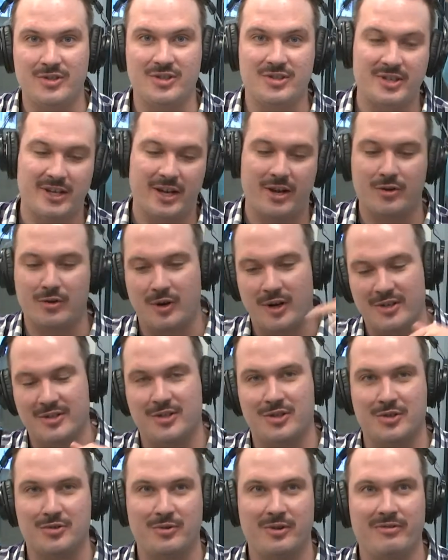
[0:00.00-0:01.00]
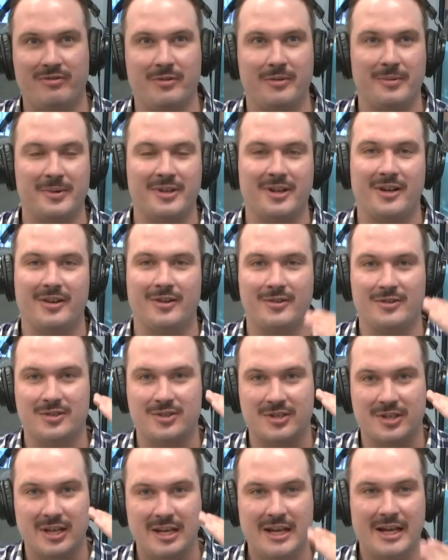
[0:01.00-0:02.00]
Mm-hmm. It's like across the street from the
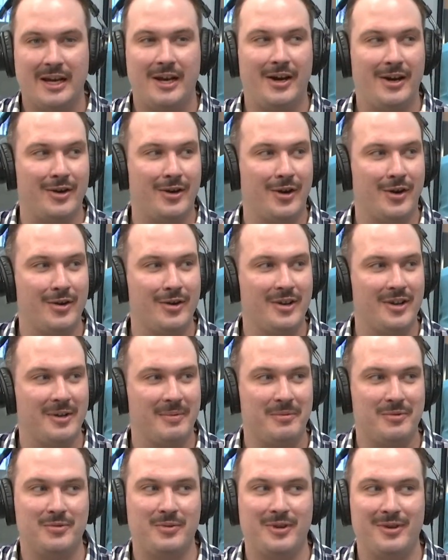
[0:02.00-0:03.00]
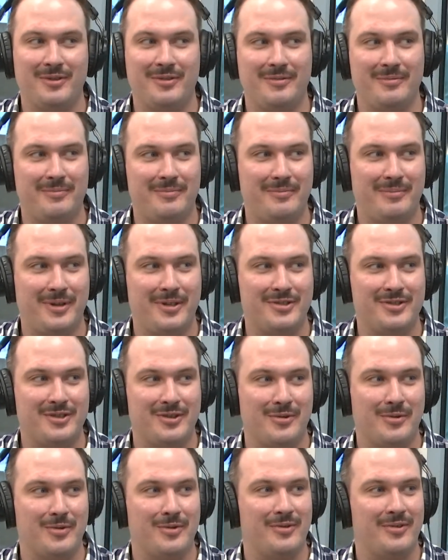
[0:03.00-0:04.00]
McDonald's on Arctic between Benson
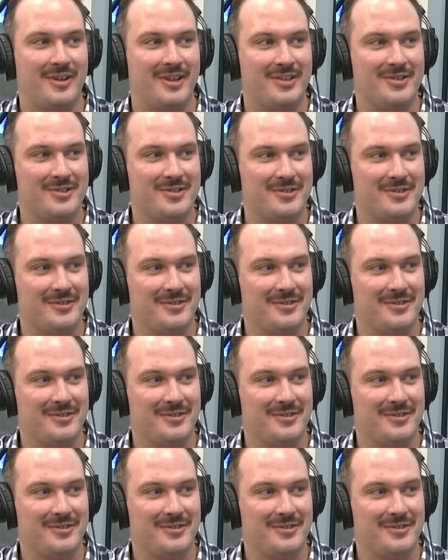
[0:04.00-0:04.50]
and Northern Lights. Right,